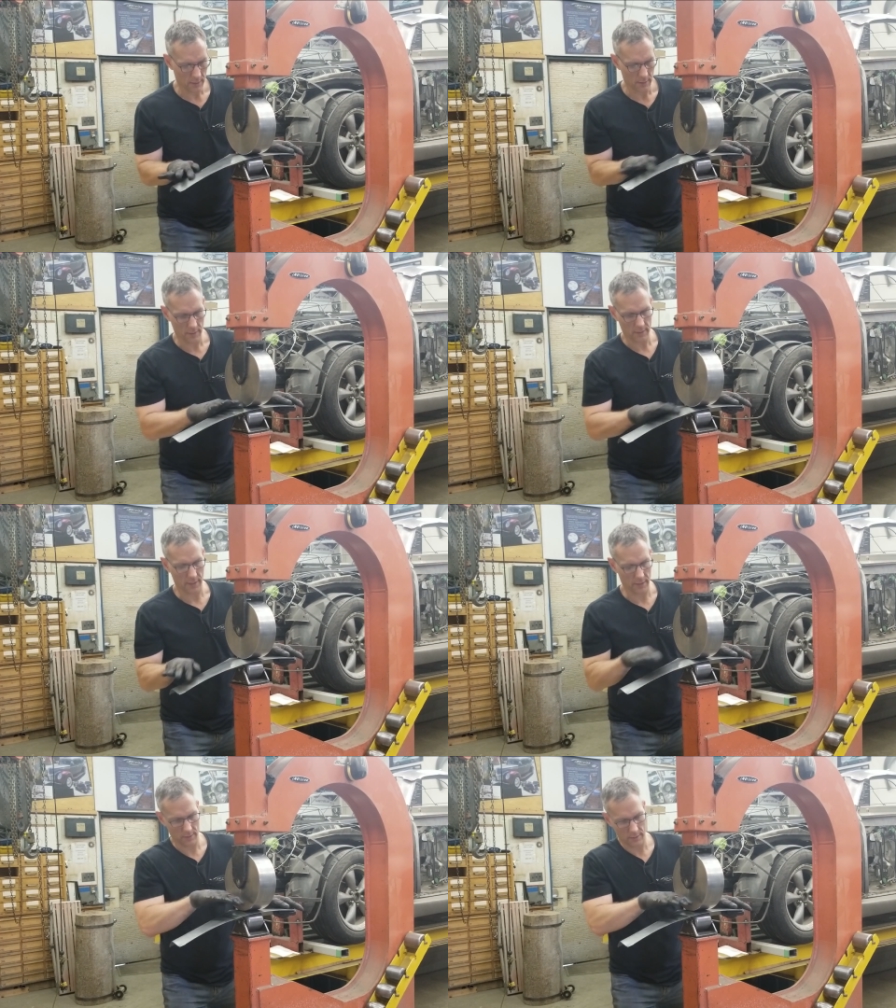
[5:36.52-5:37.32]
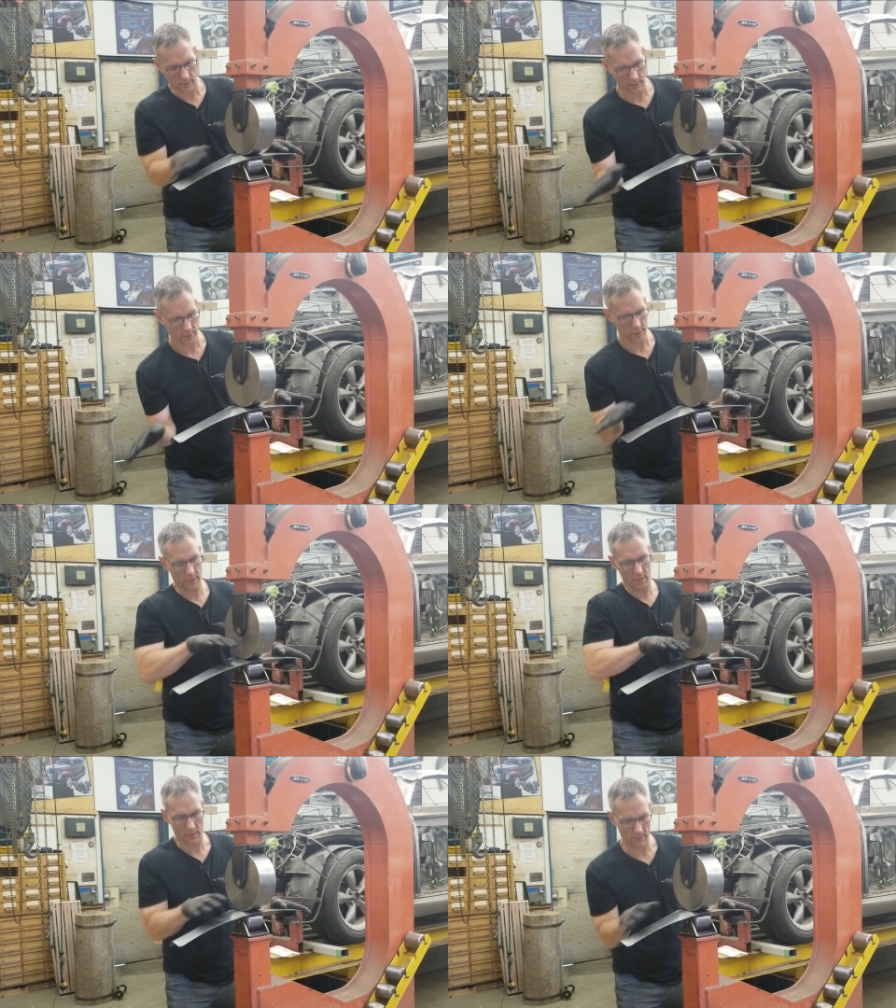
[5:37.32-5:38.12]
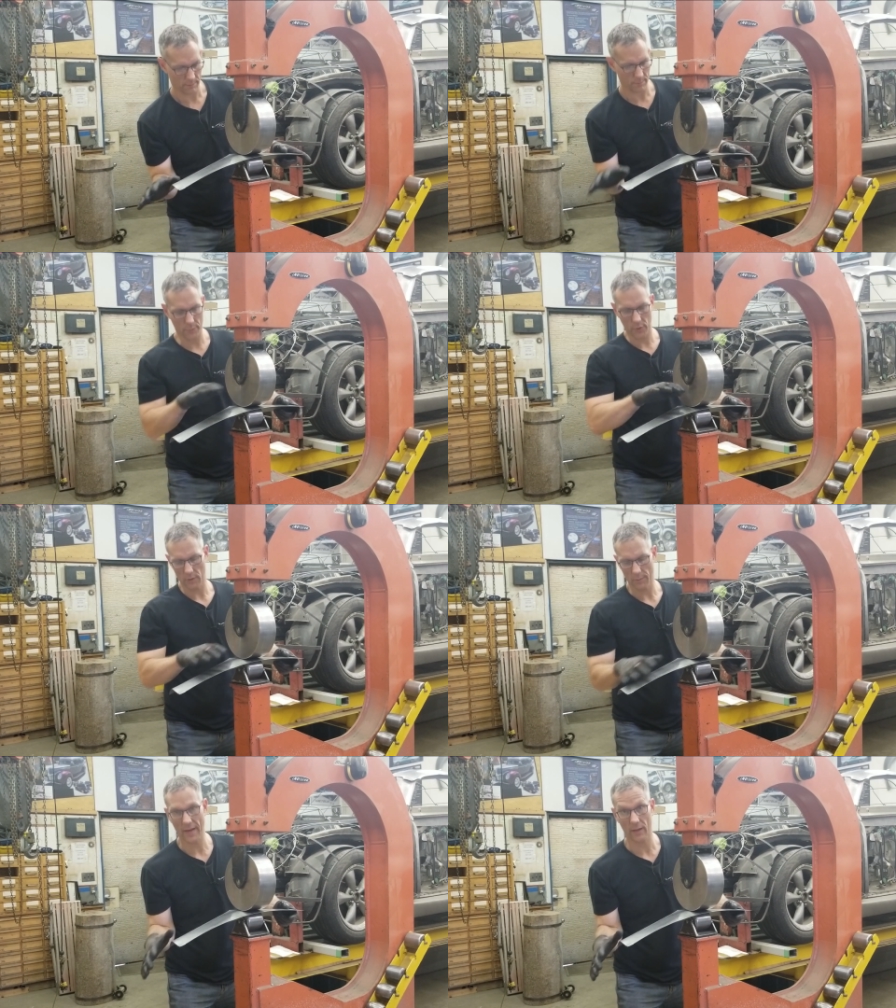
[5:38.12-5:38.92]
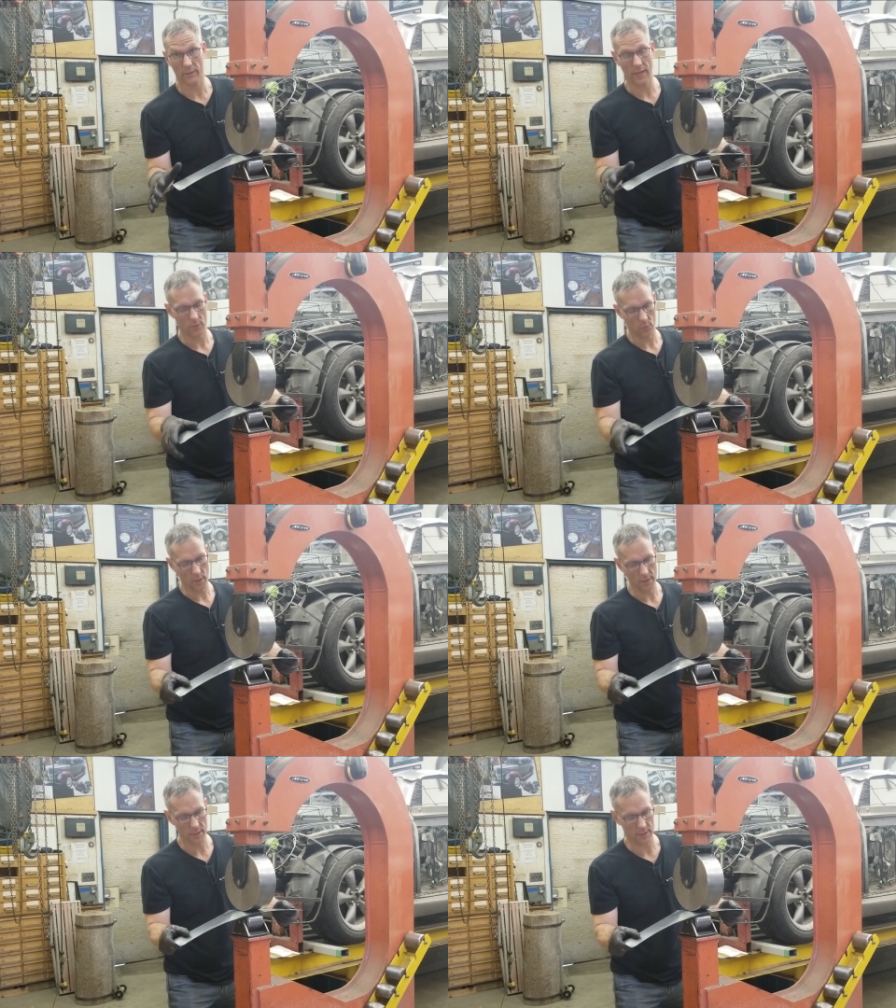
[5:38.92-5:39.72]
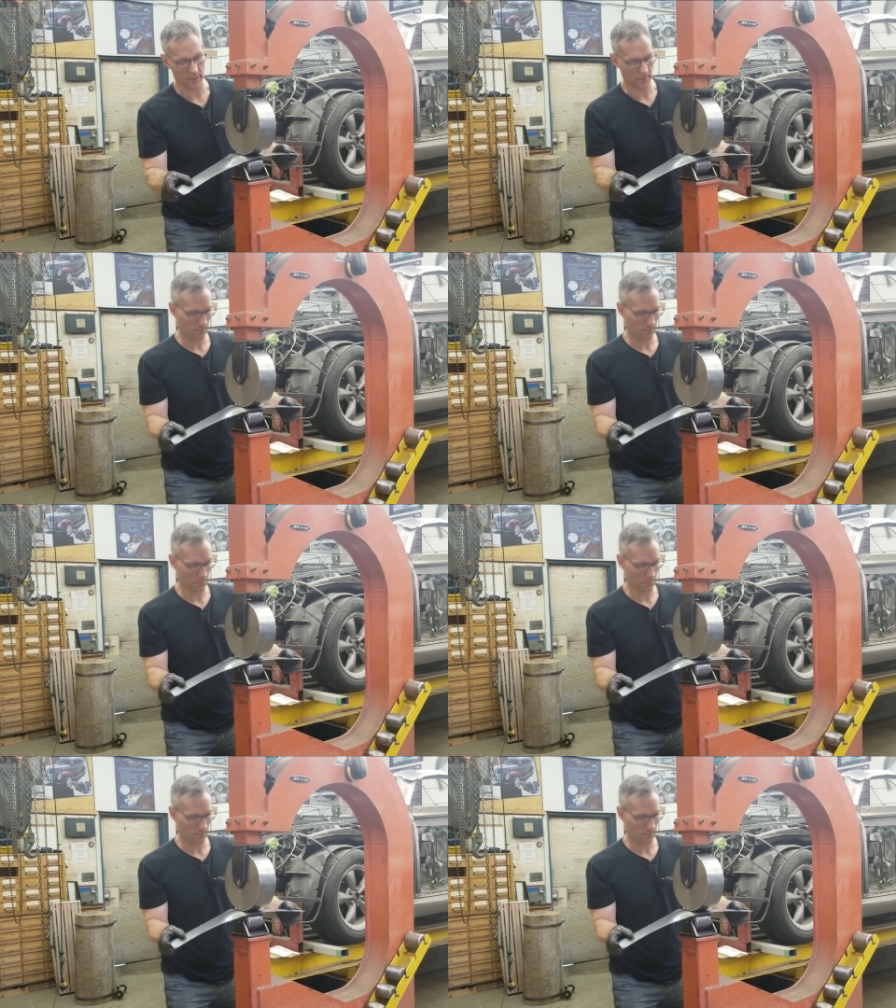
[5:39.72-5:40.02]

look at that. It's pulled the panel down quite nicely.